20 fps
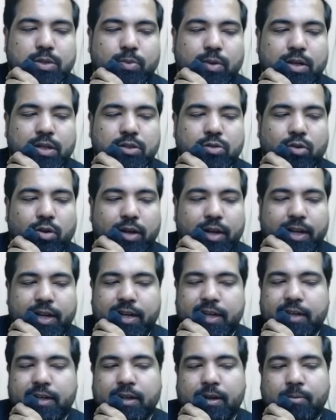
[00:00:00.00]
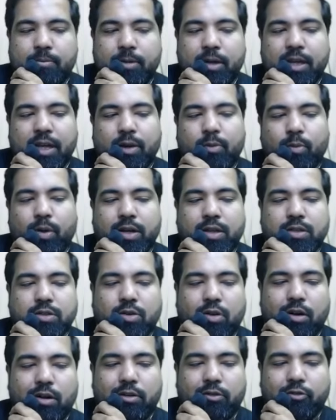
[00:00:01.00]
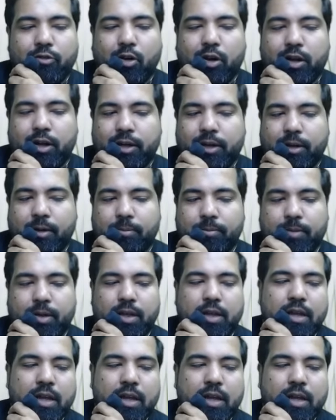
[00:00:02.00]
One is called Indian company and one is called foreign company.